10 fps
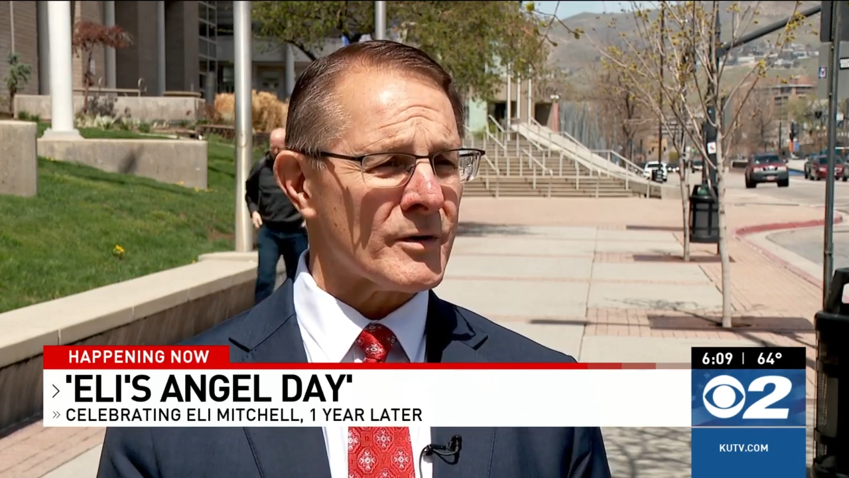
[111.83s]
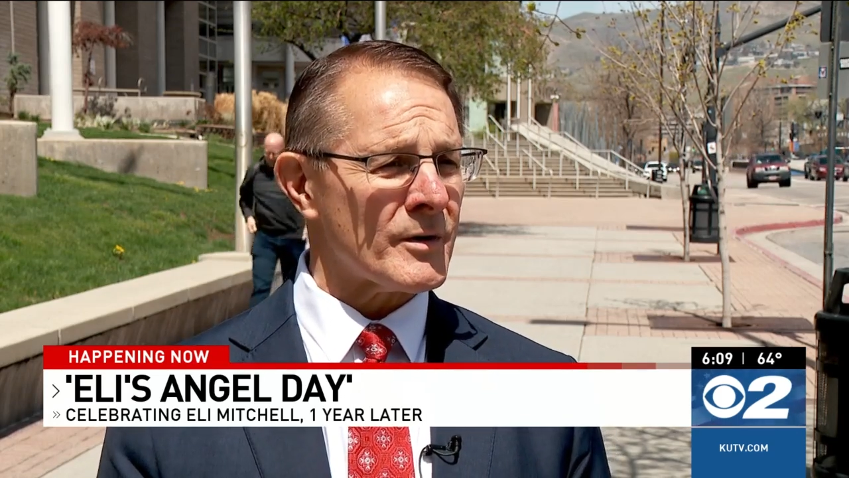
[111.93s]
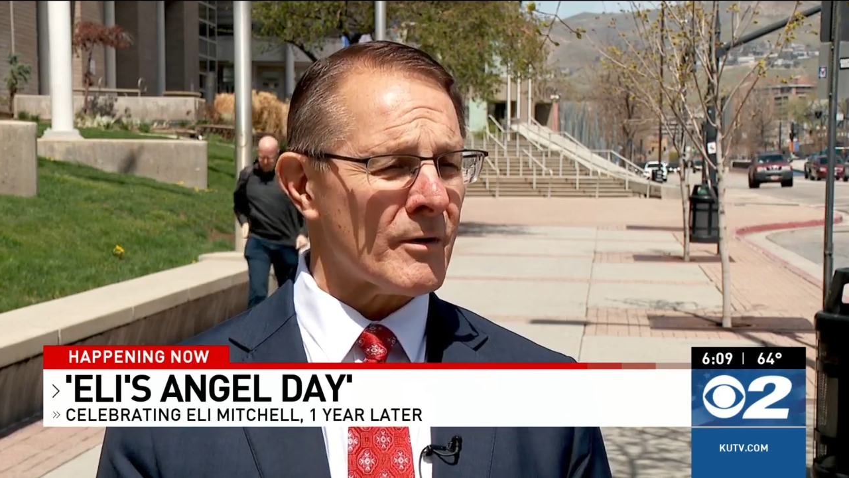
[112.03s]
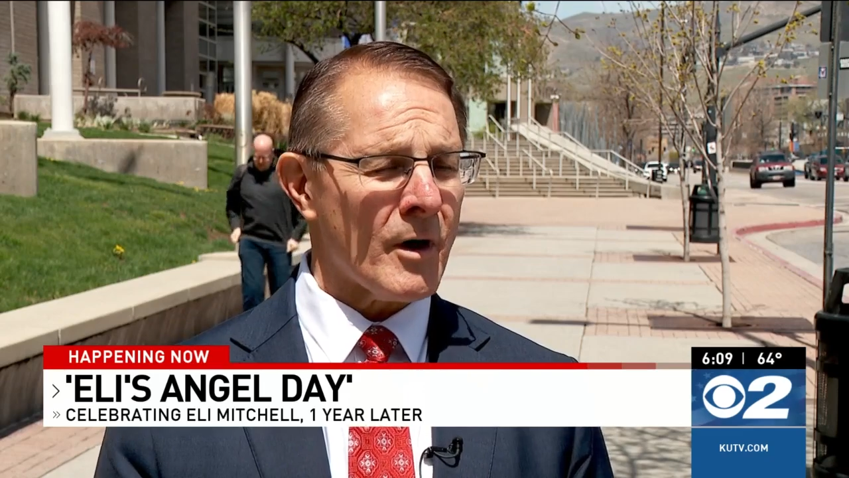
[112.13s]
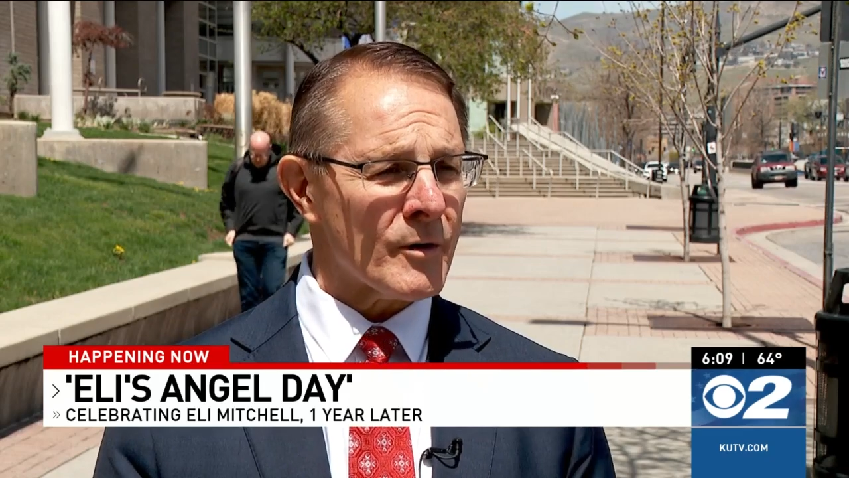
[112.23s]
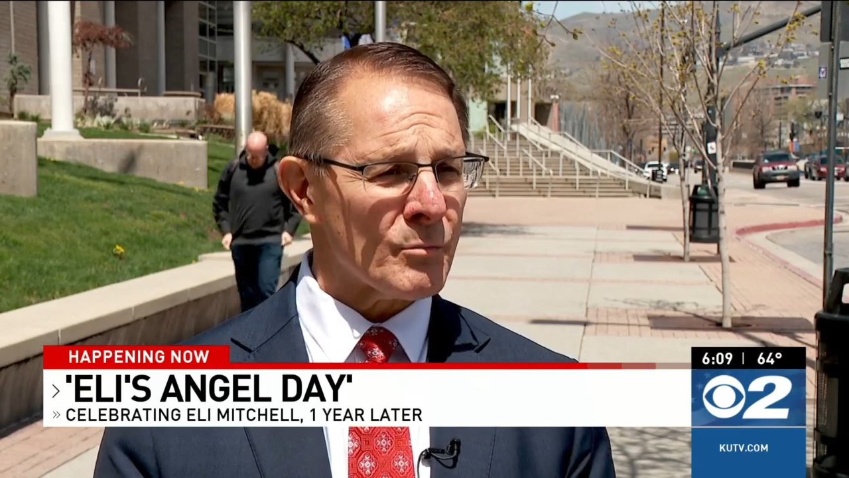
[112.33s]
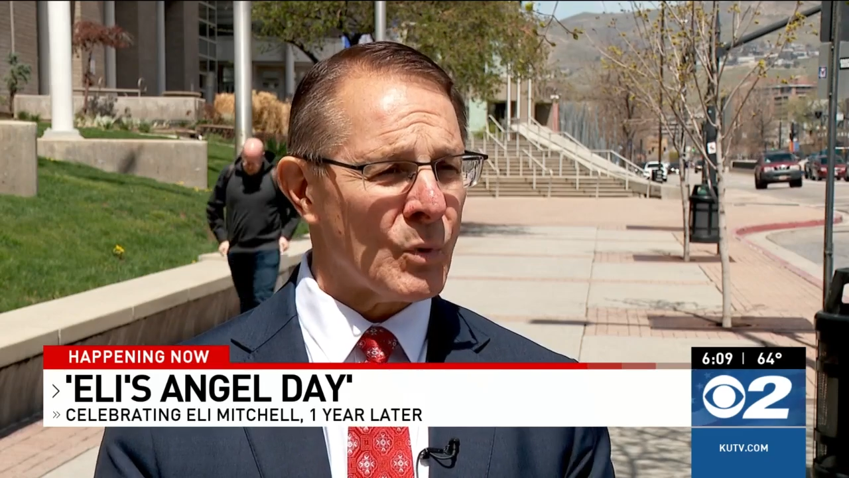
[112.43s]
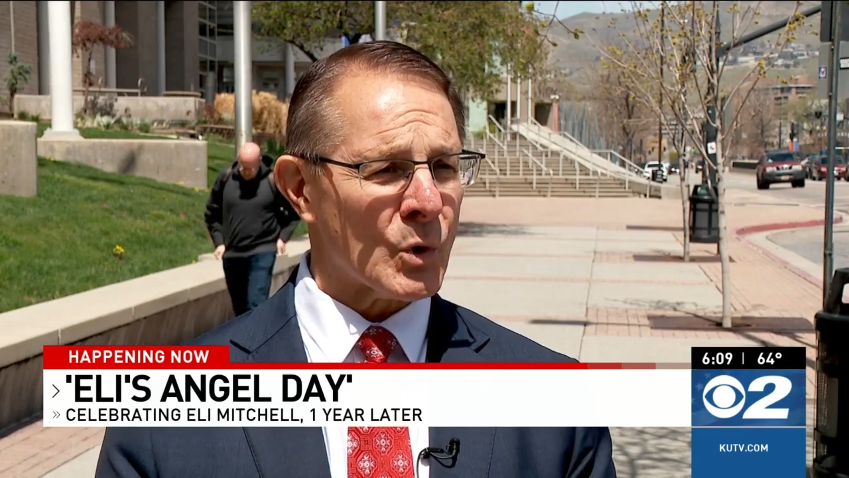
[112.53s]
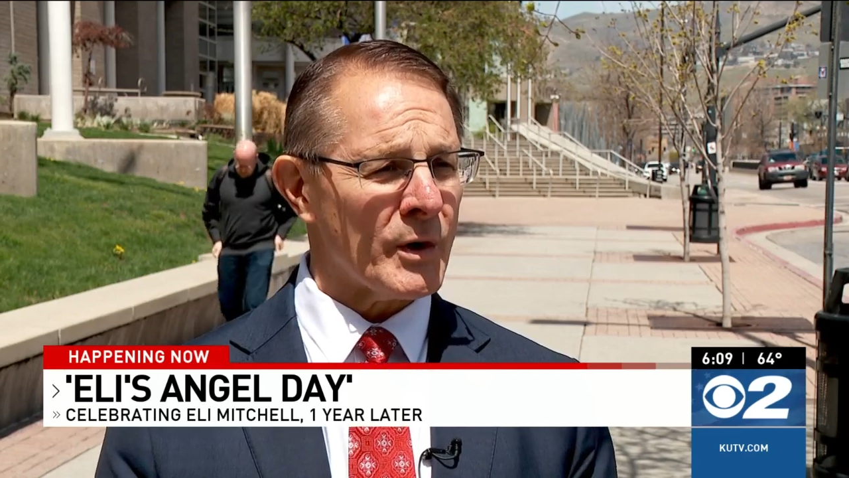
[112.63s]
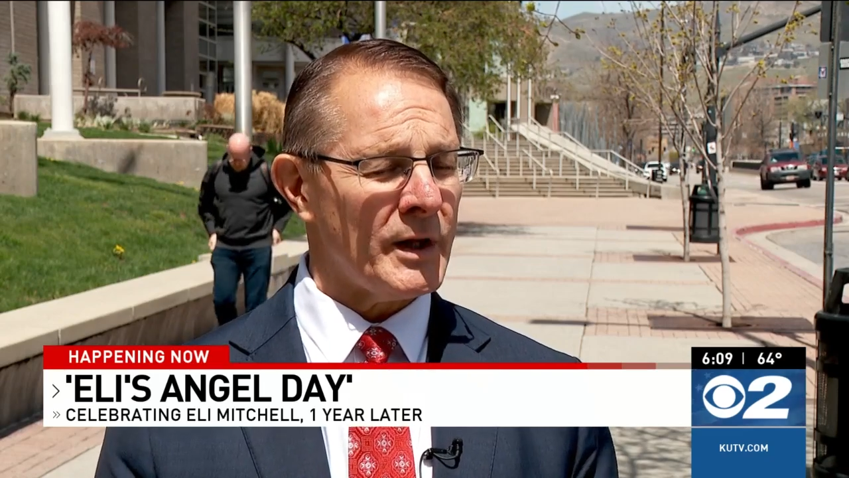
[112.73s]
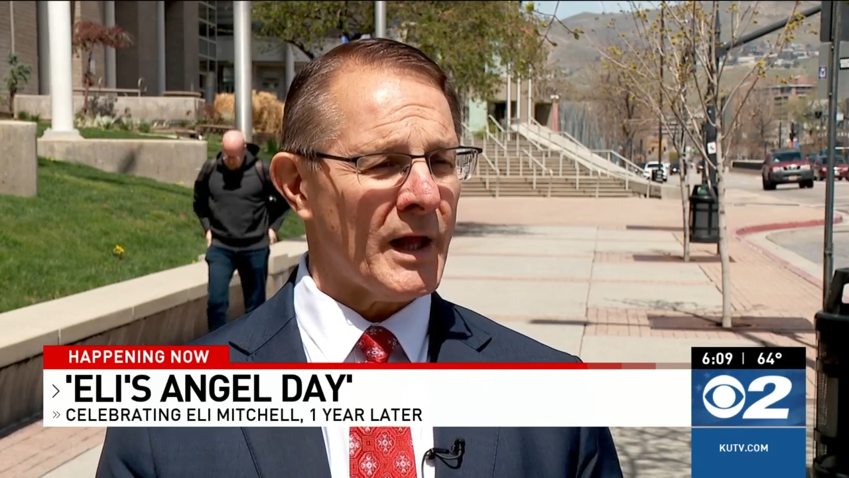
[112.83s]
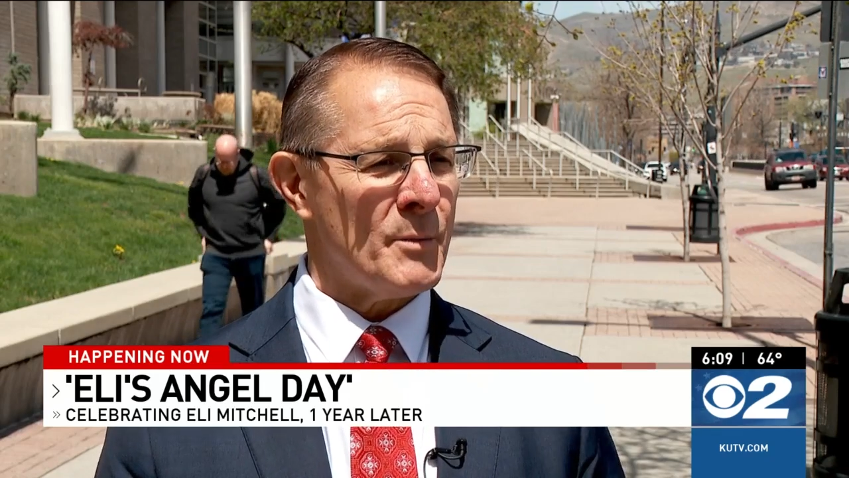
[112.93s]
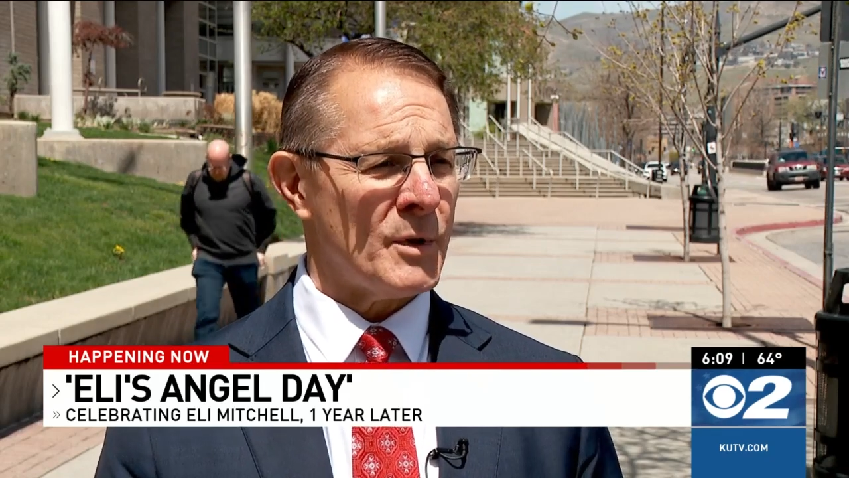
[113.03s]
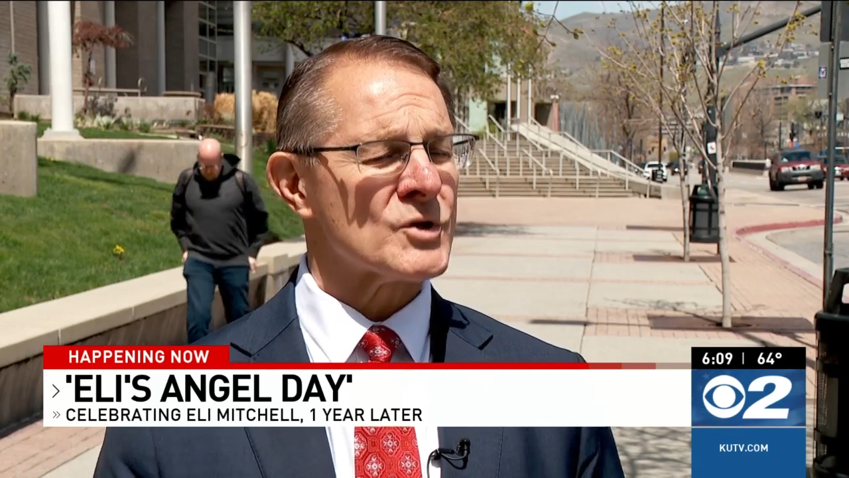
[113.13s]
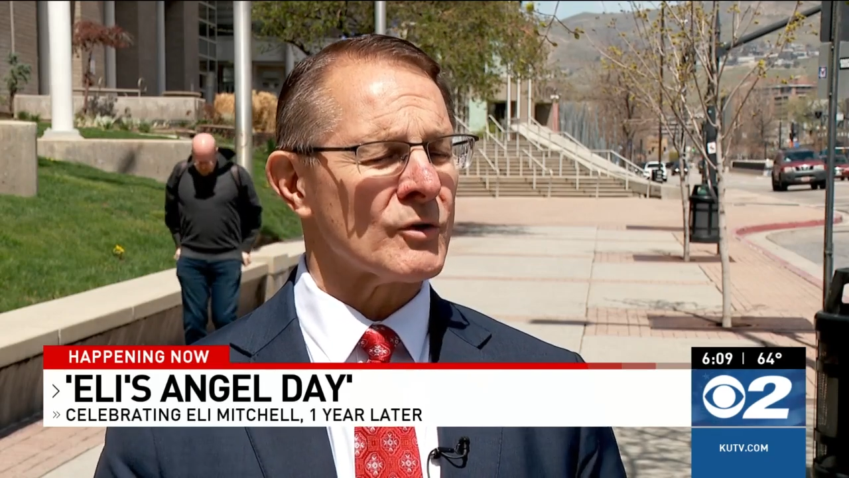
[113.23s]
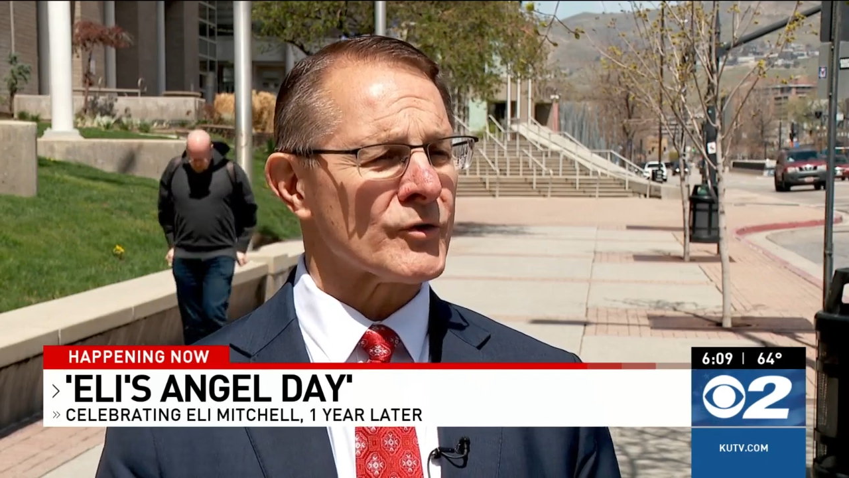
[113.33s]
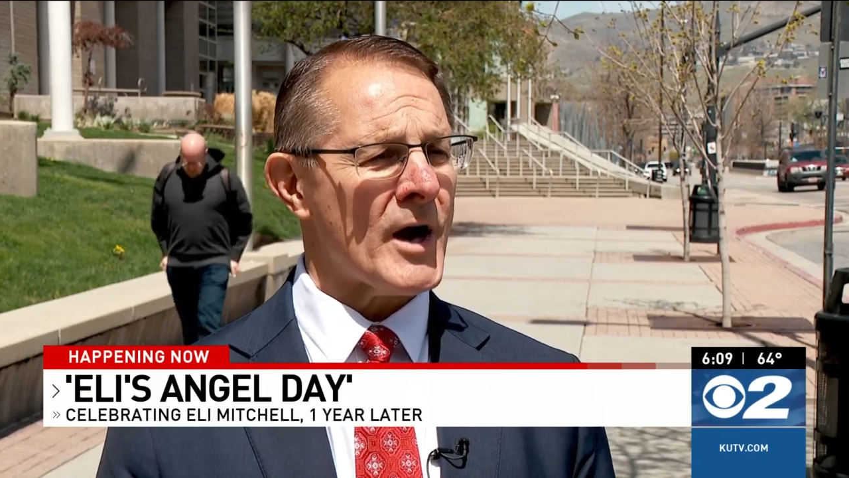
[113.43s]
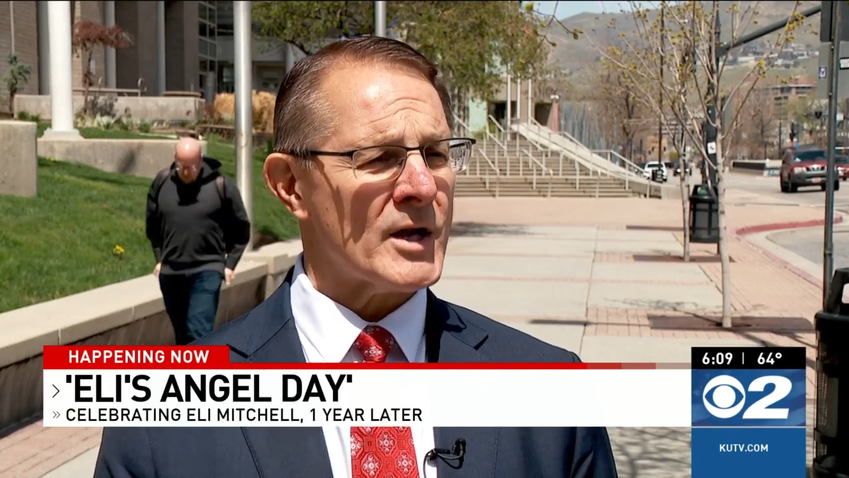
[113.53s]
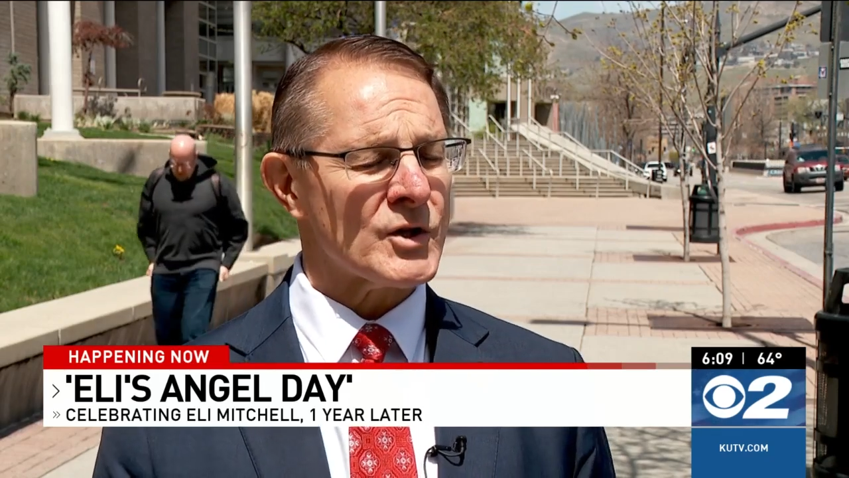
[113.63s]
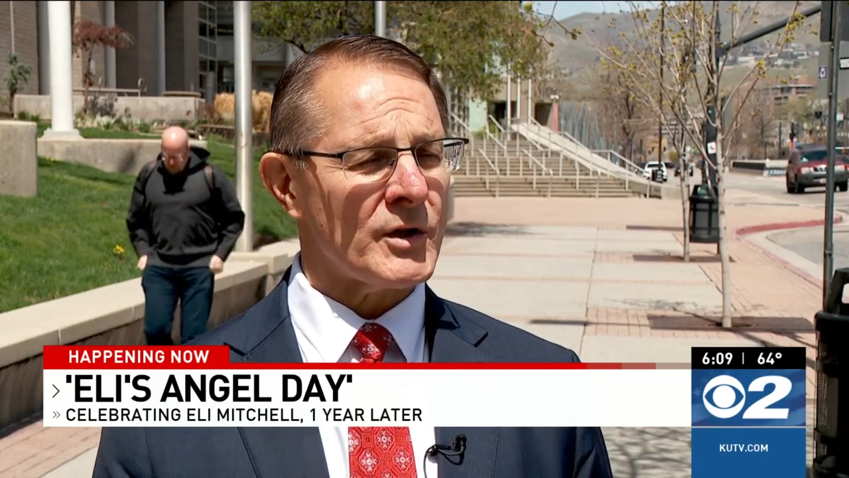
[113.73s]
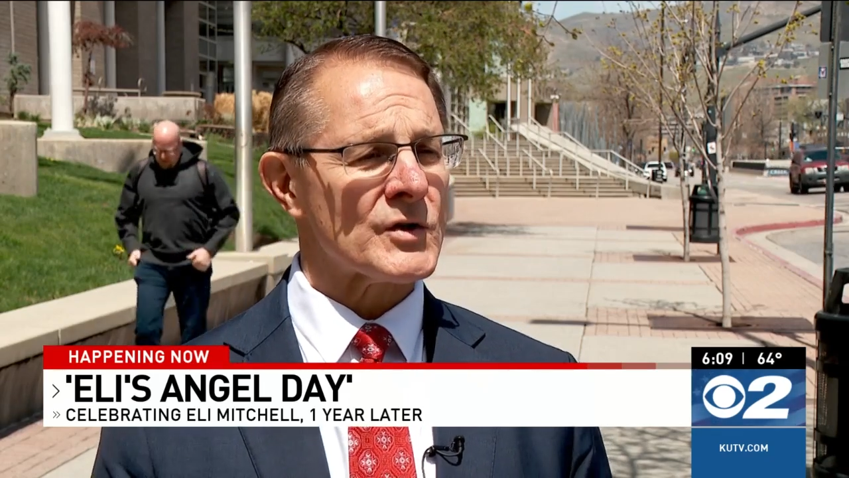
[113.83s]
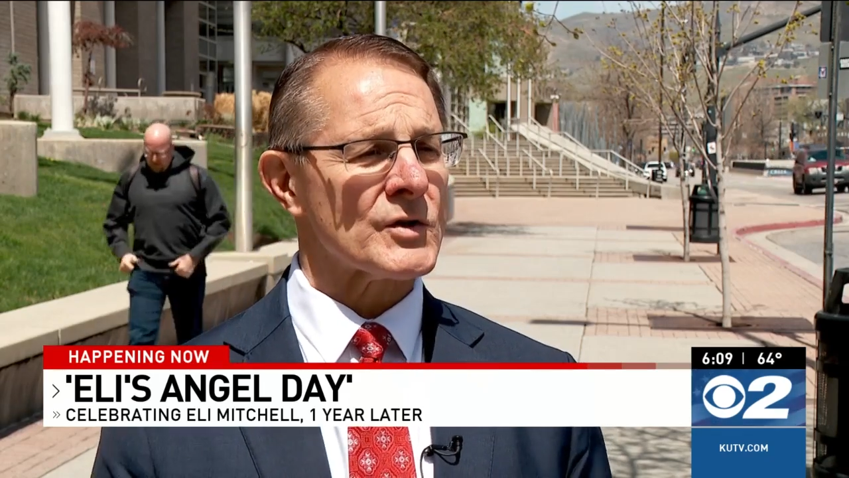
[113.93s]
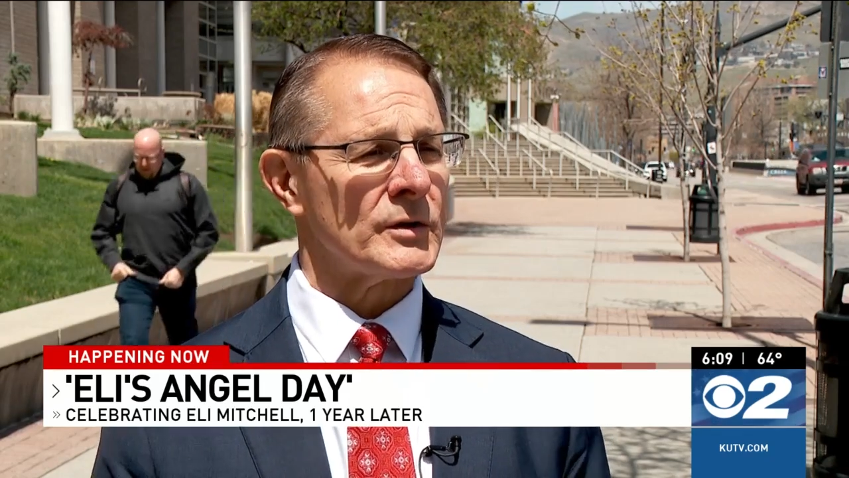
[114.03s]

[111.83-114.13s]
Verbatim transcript: there aren't more Eli Mitchell tragedies.